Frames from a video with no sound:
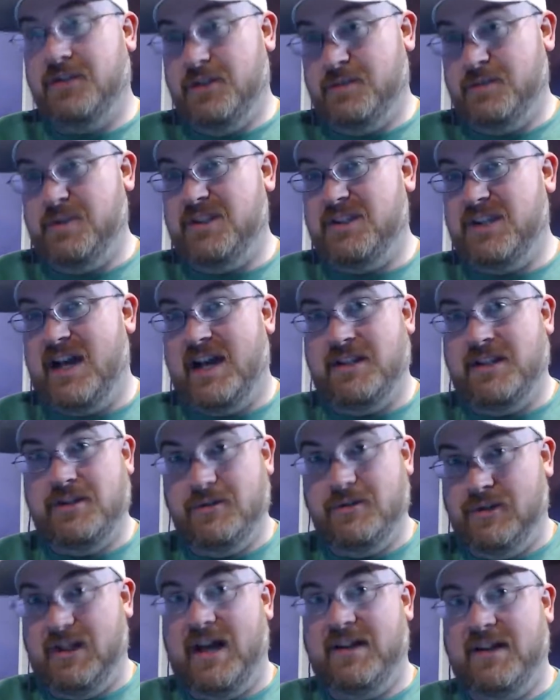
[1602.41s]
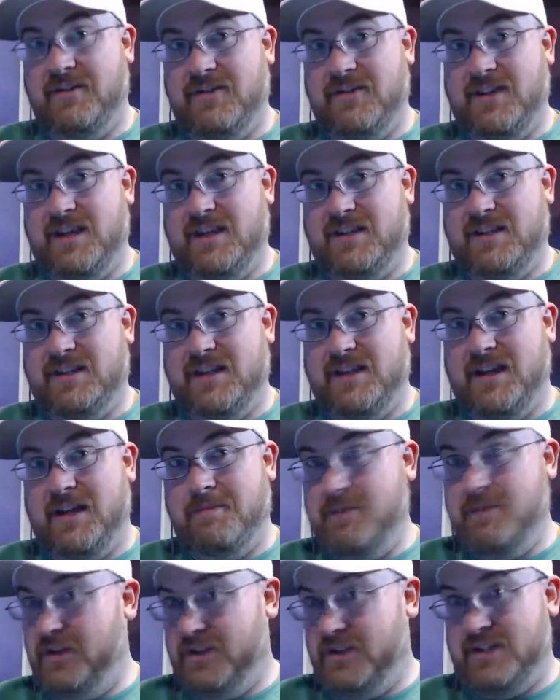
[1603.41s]
has been tied to a lot of these
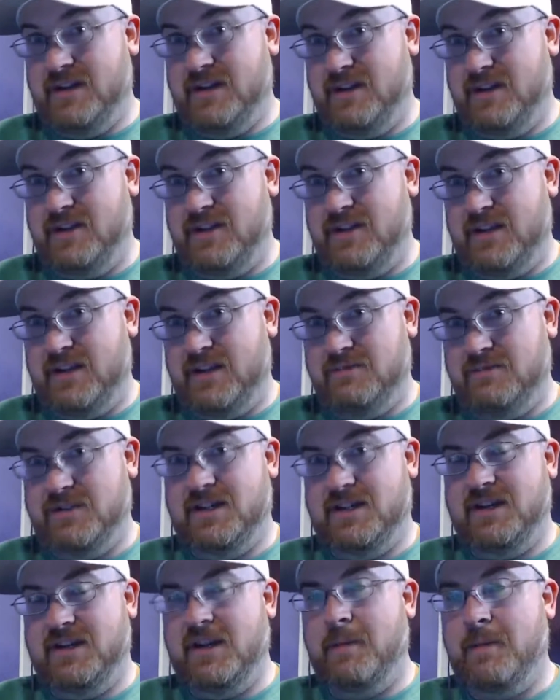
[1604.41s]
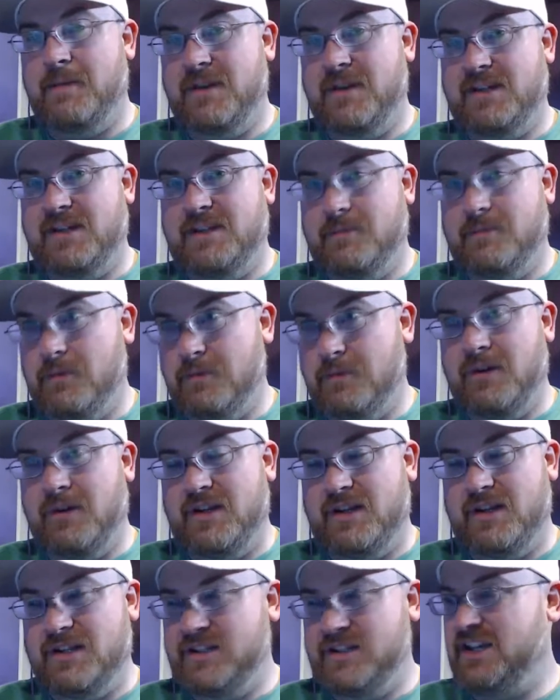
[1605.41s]
military-themed companies and
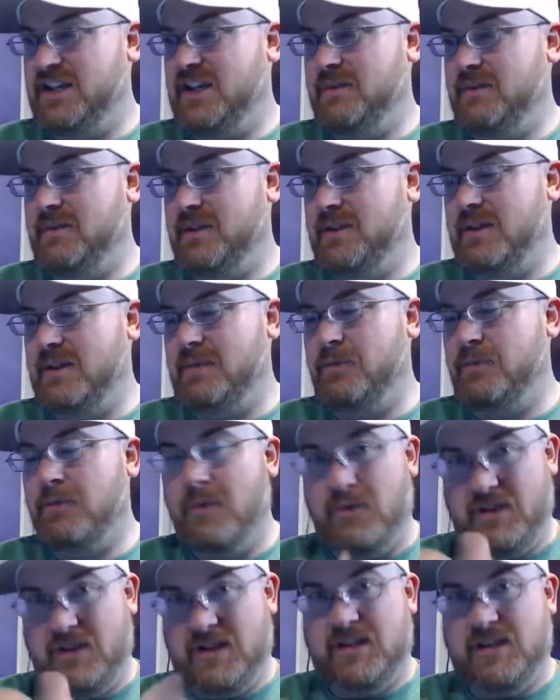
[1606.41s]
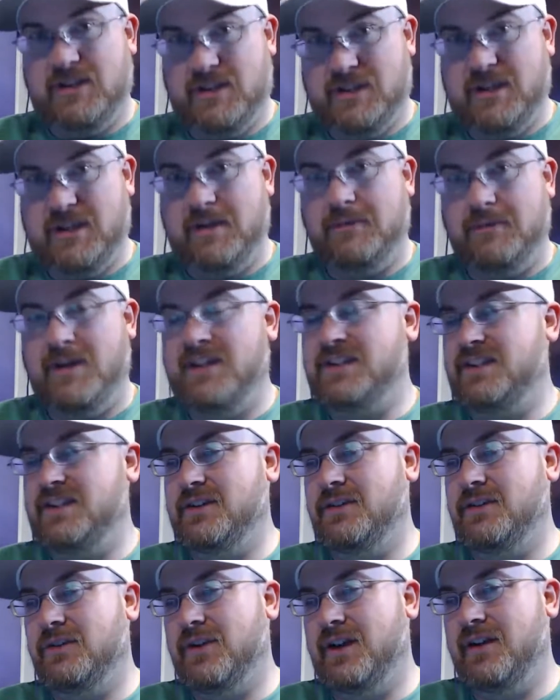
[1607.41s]
promoting his team and promoting his
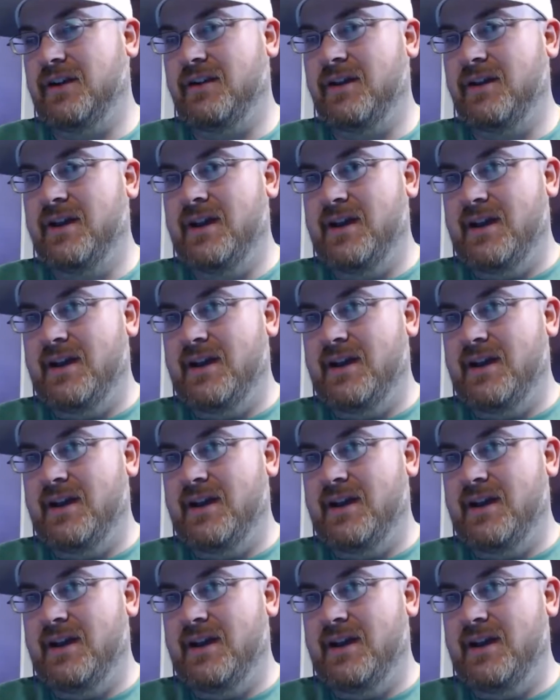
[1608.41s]
racing career.